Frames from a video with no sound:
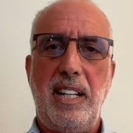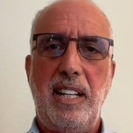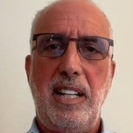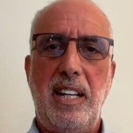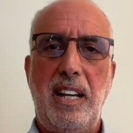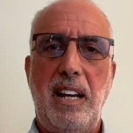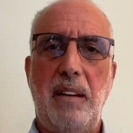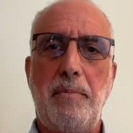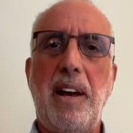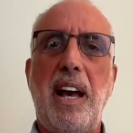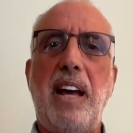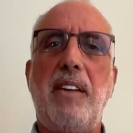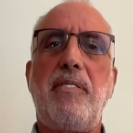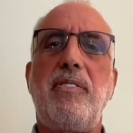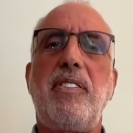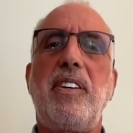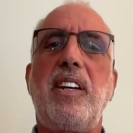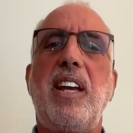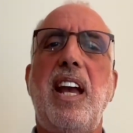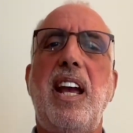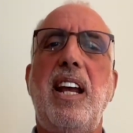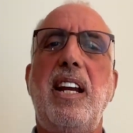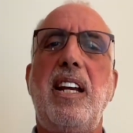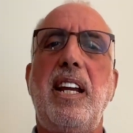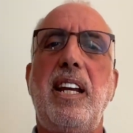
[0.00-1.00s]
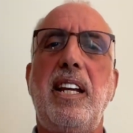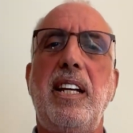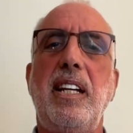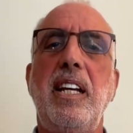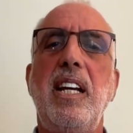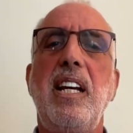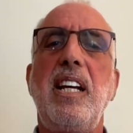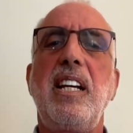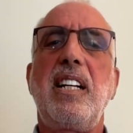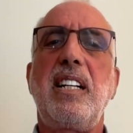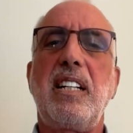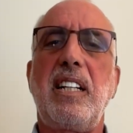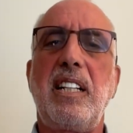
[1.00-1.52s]
I'm advocating
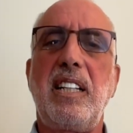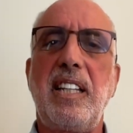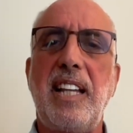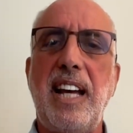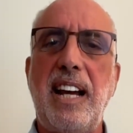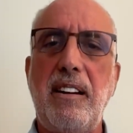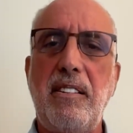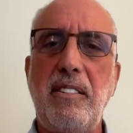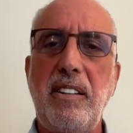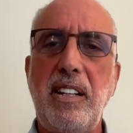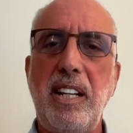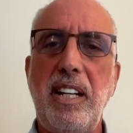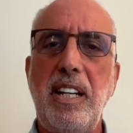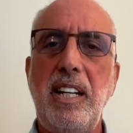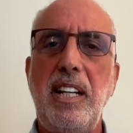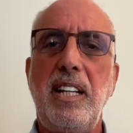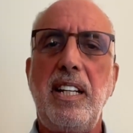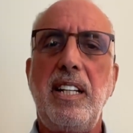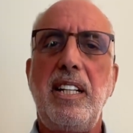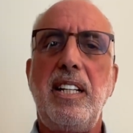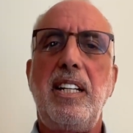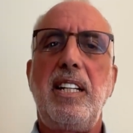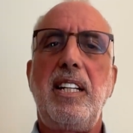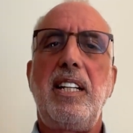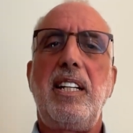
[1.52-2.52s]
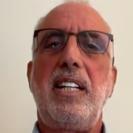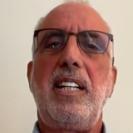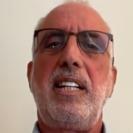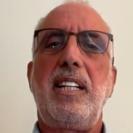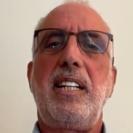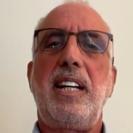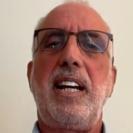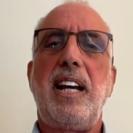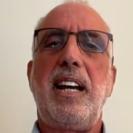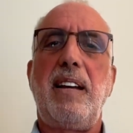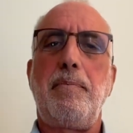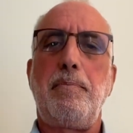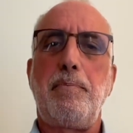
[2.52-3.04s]
clarity
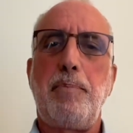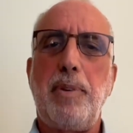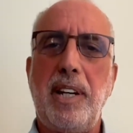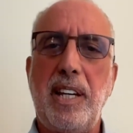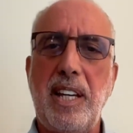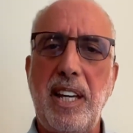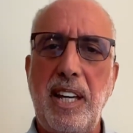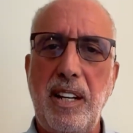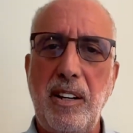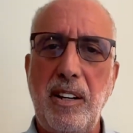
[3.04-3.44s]
and picking